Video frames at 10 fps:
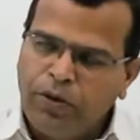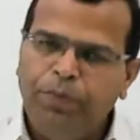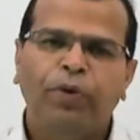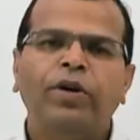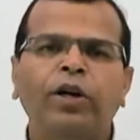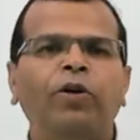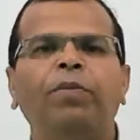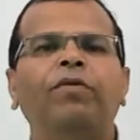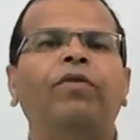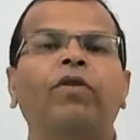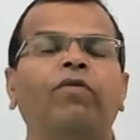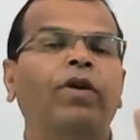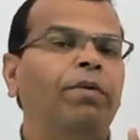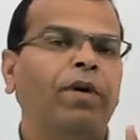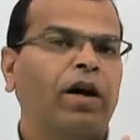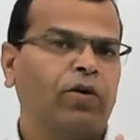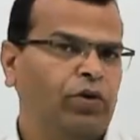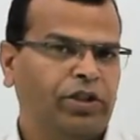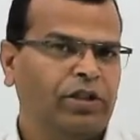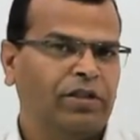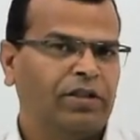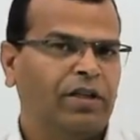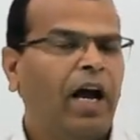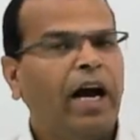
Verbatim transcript: important topic for one mark questions